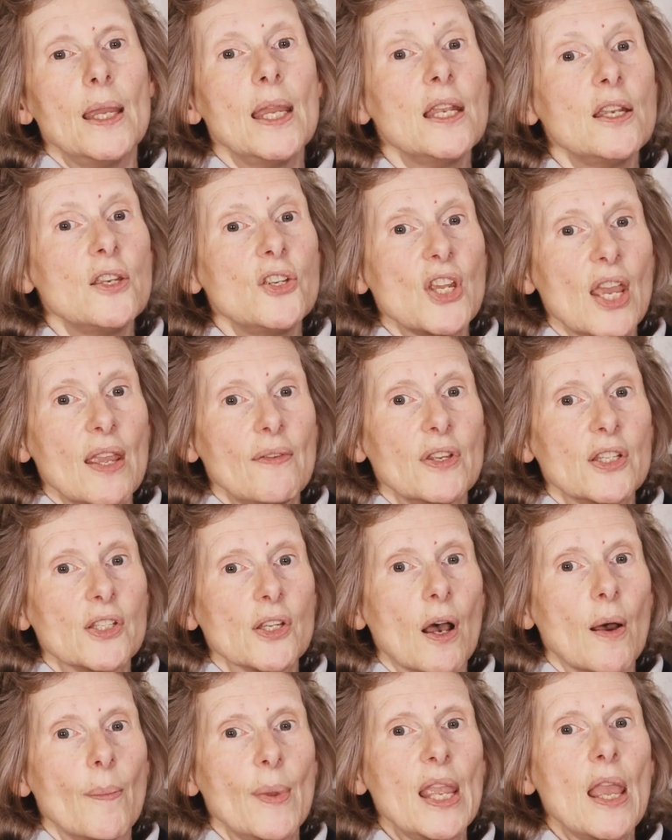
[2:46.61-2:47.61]
In
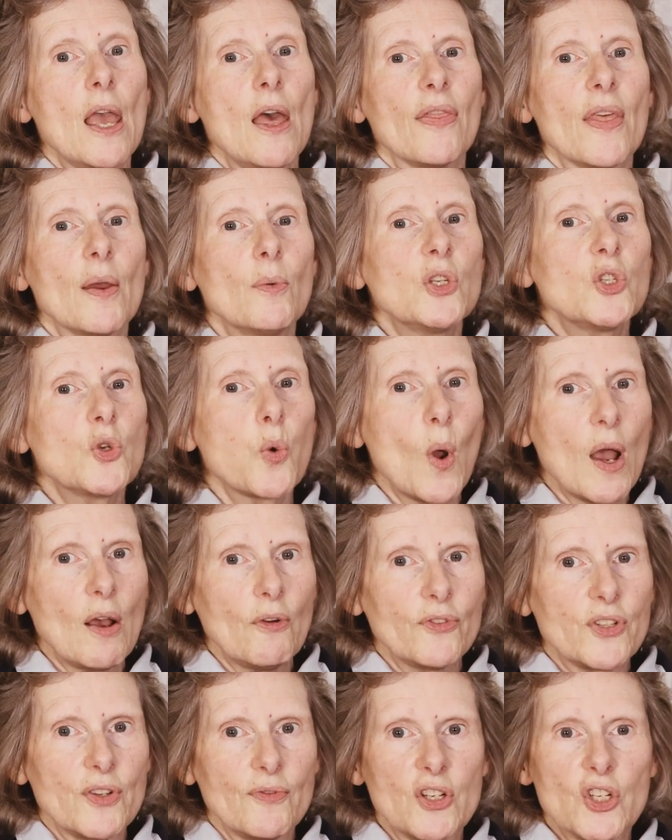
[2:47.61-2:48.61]
David's army, there were
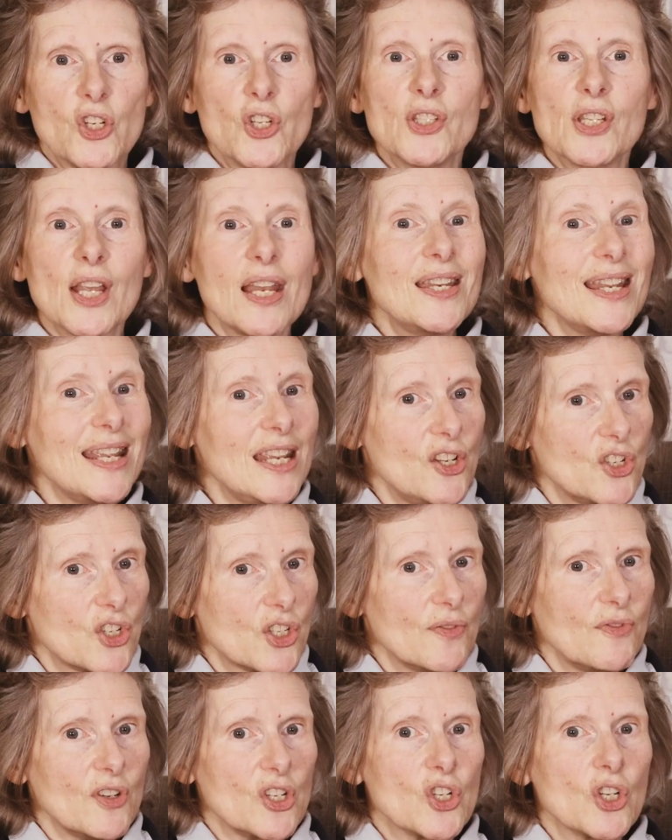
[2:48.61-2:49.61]
12 divisions, and
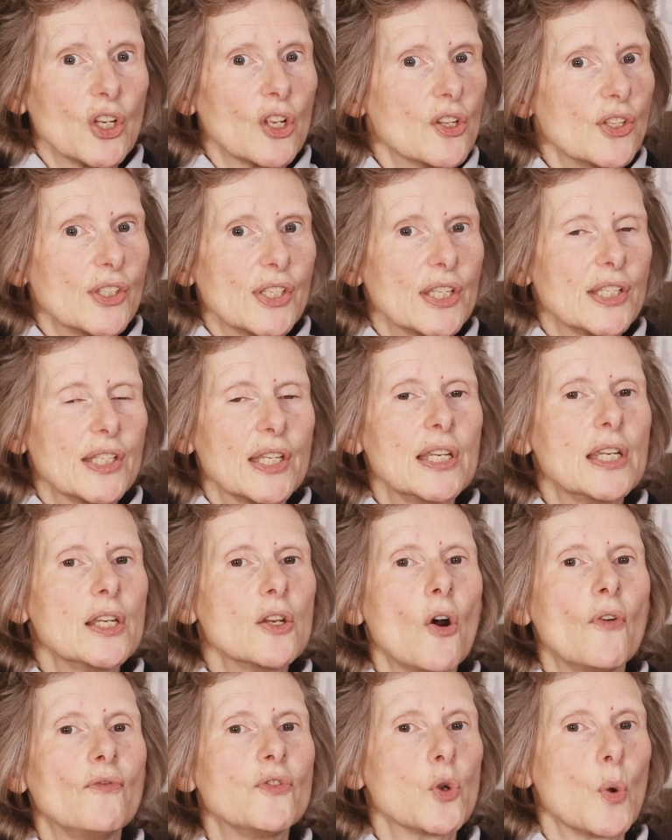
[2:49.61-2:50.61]
each division consisted
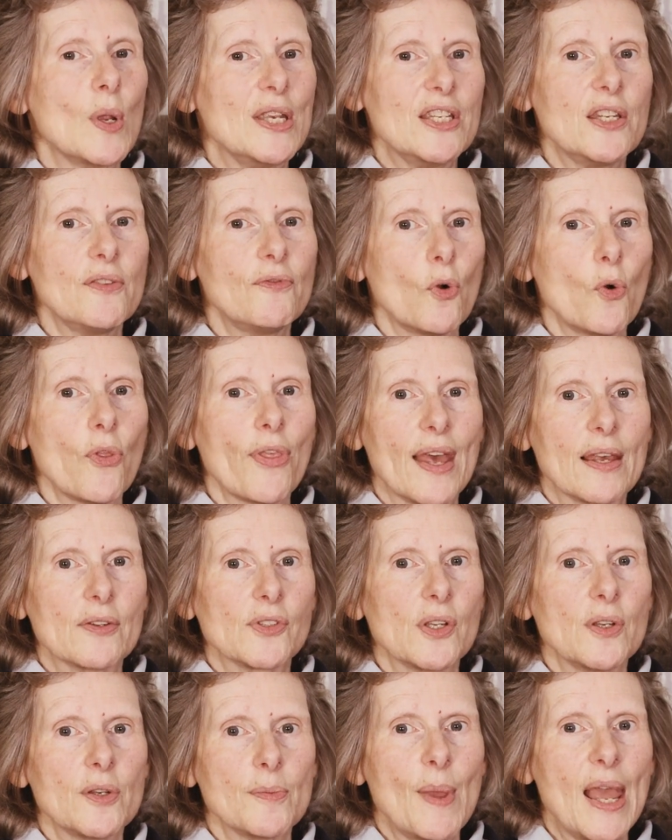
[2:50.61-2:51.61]
of
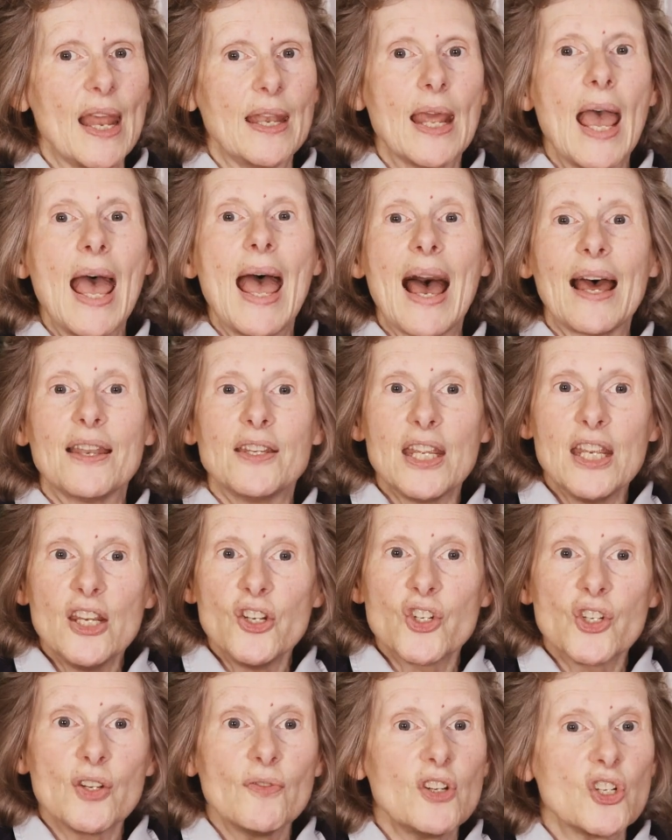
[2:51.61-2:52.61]
24,000 men, and
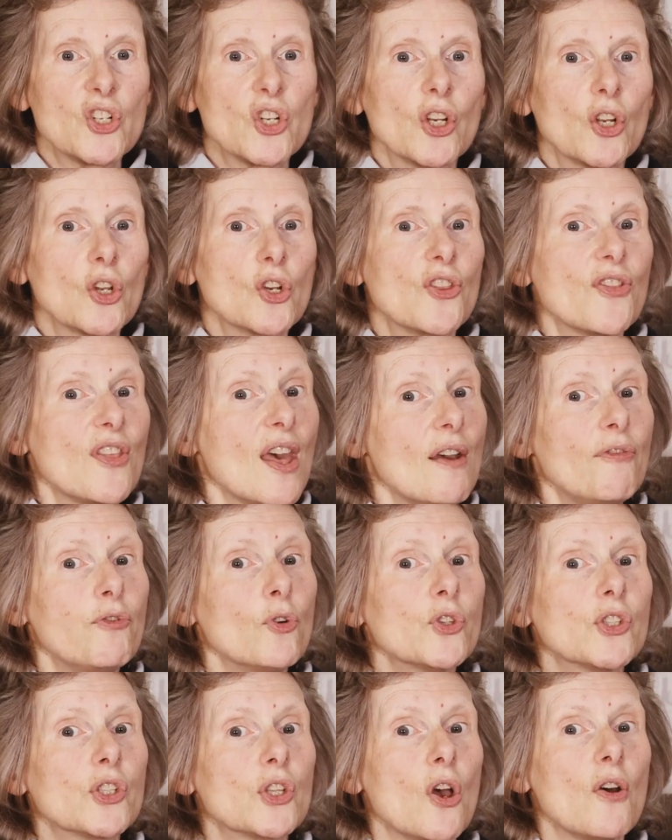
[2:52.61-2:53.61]
each division could
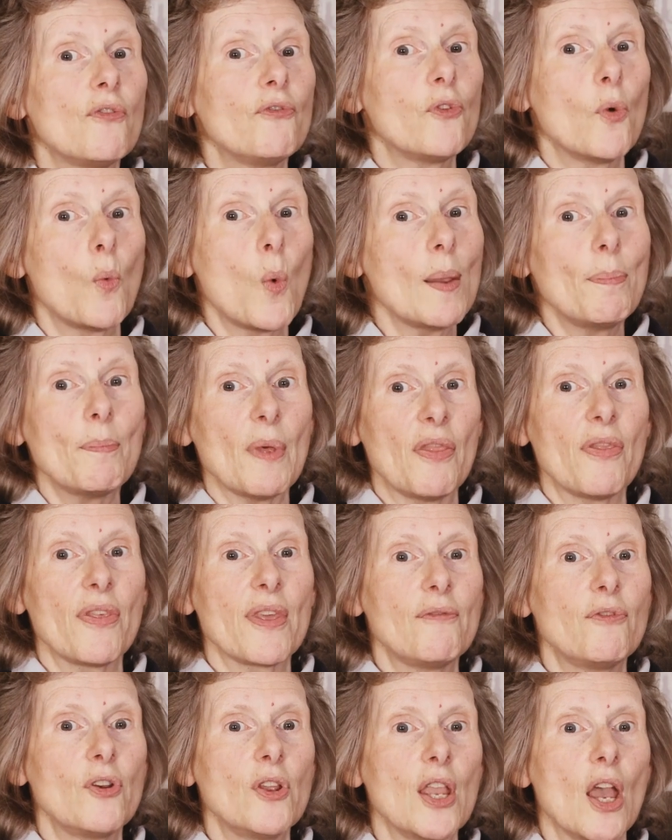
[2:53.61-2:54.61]
therefore serve for 1
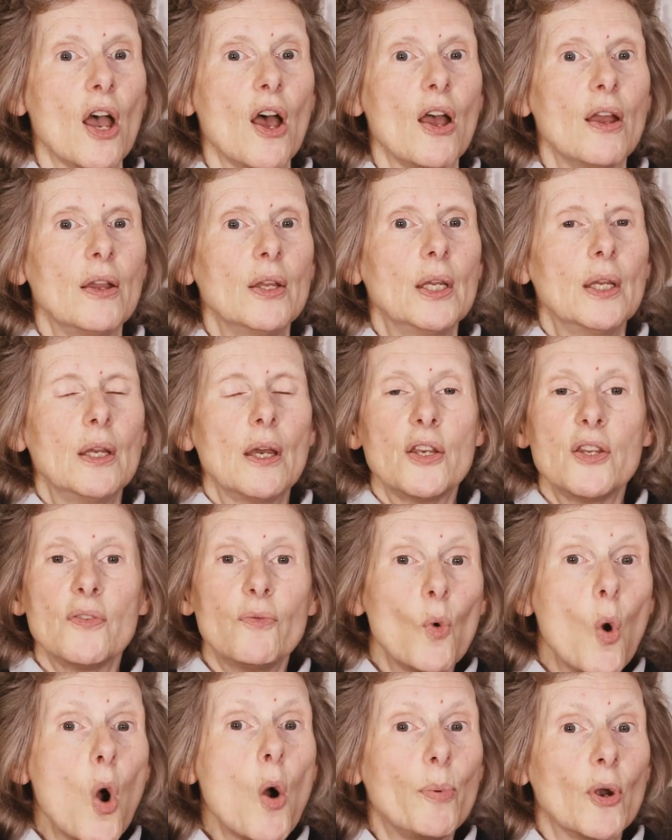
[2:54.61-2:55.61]
month every year. And
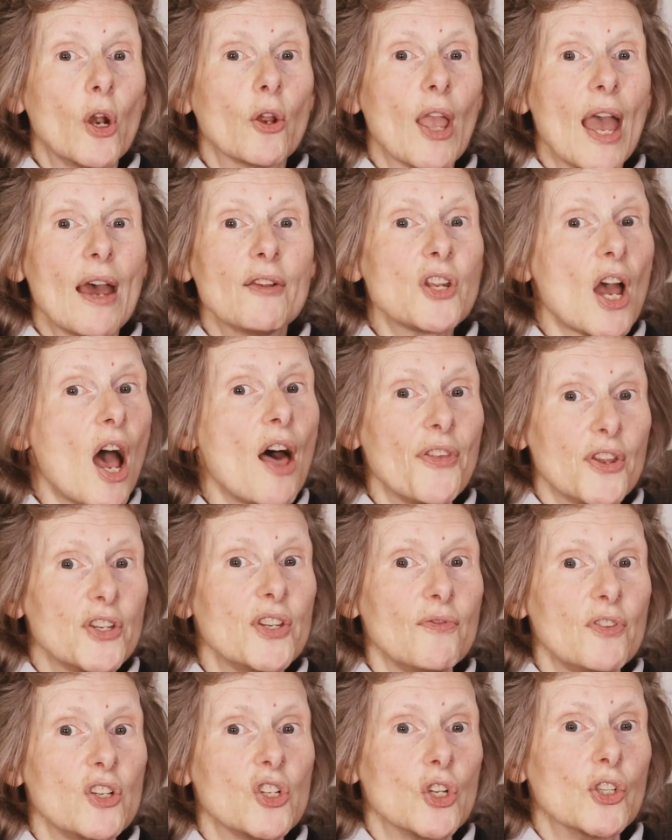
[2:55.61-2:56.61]
if war broke out, other
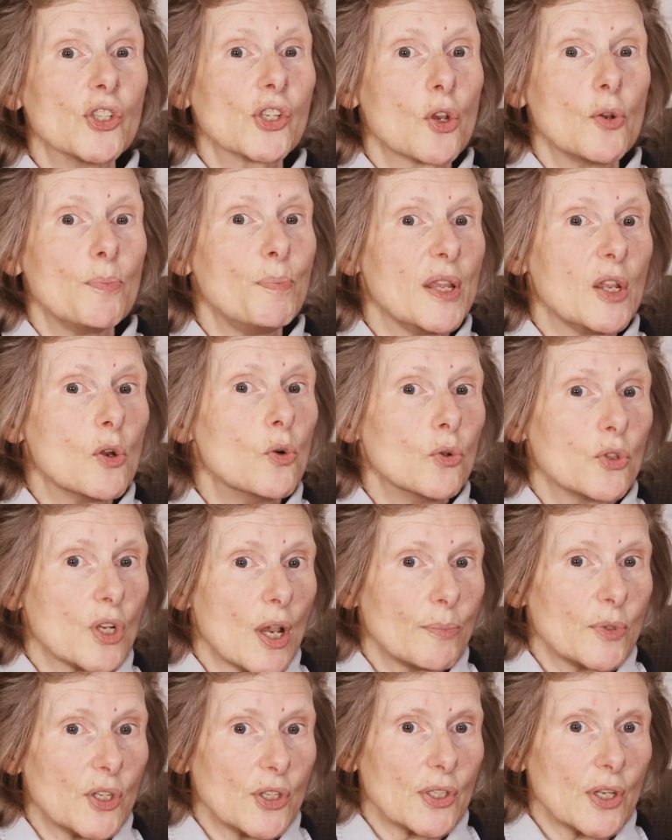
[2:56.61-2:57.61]
divisions could be called
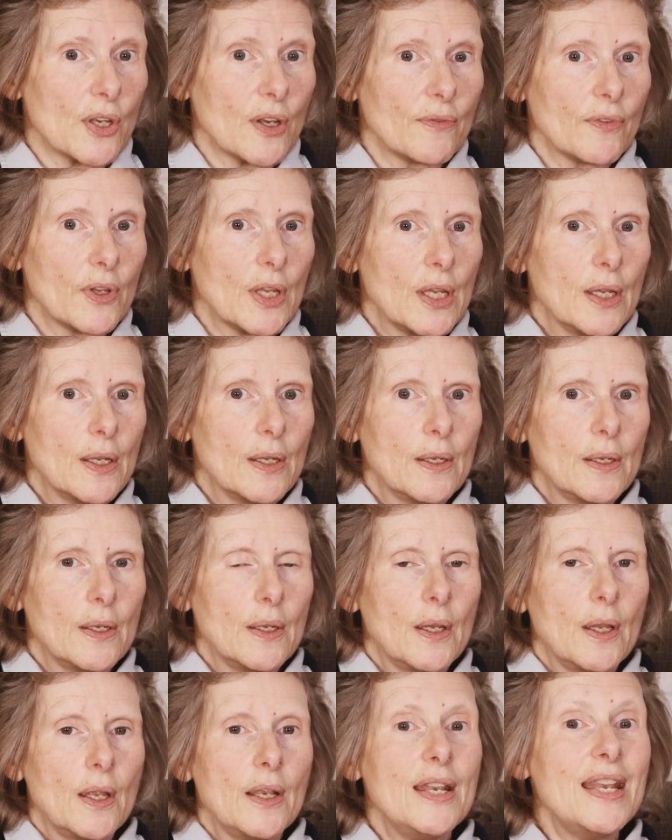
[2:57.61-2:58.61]
up to serve.
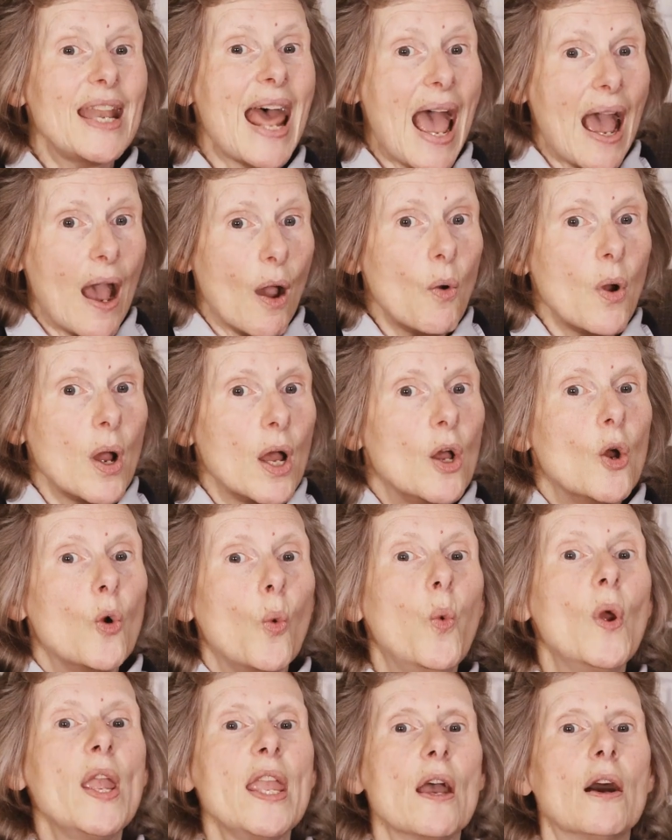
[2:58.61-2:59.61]
Now,
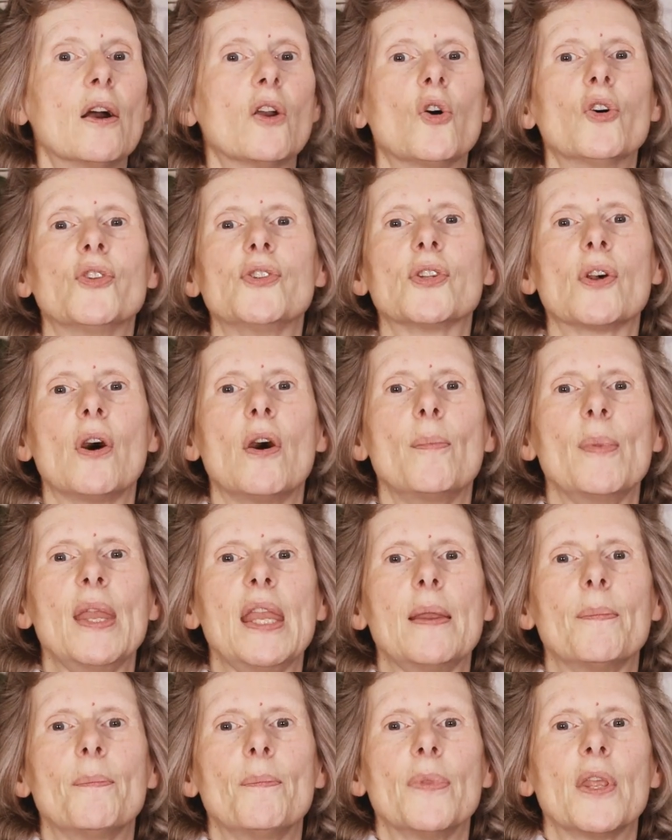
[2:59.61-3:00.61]
we are God's
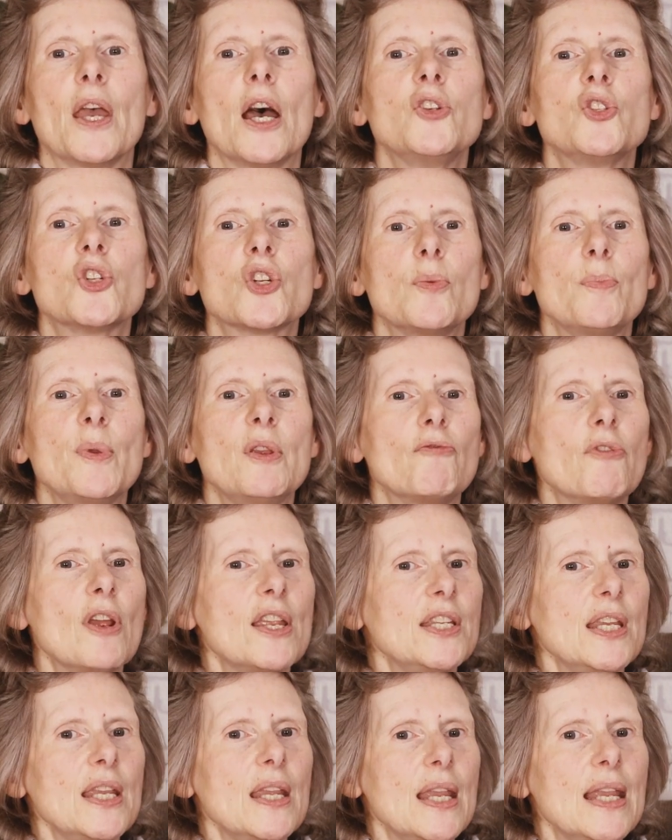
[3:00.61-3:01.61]
army, and should be
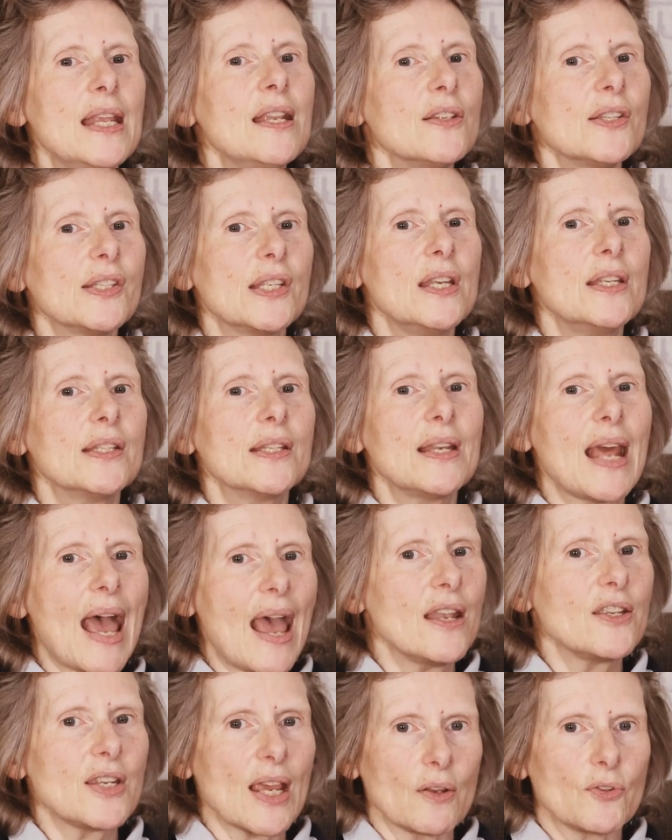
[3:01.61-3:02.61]
ready in season
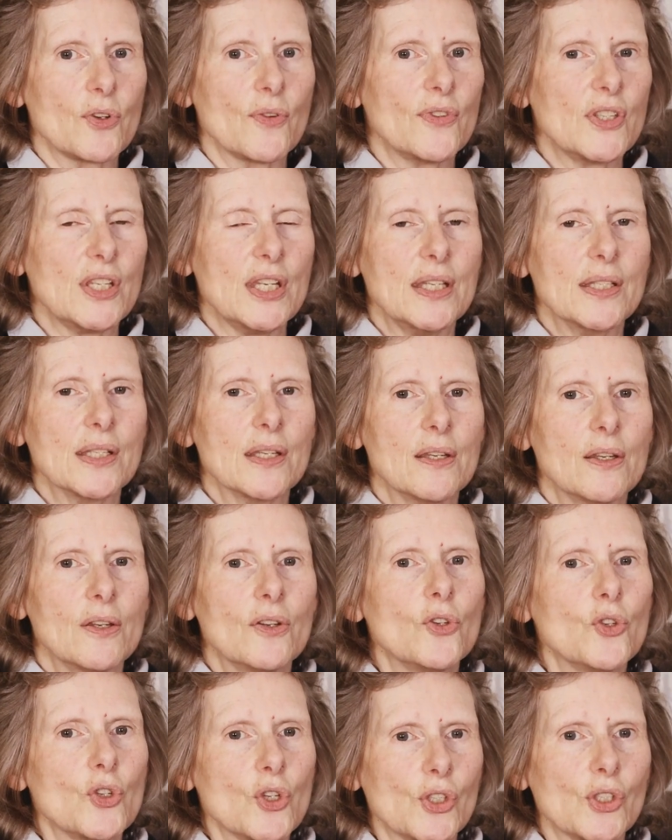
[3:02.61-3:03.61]
and out of season
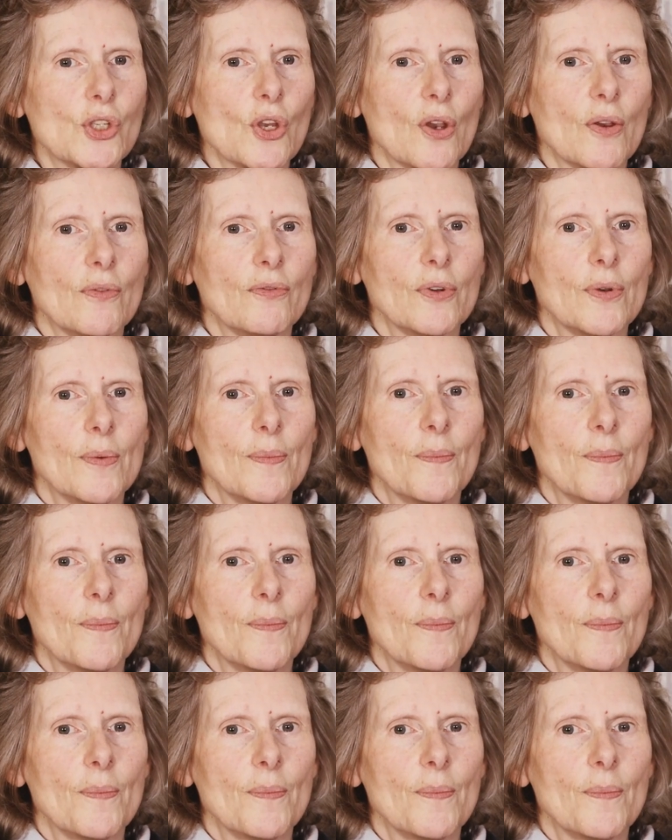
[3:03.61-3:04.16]
to serve.